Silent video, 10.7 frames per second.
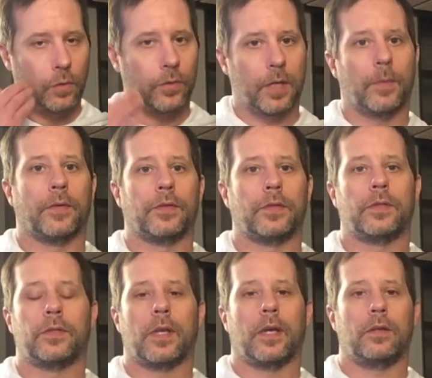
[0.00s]
about this
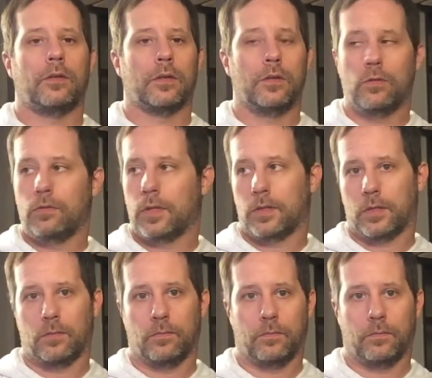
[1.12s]
is that you can do this.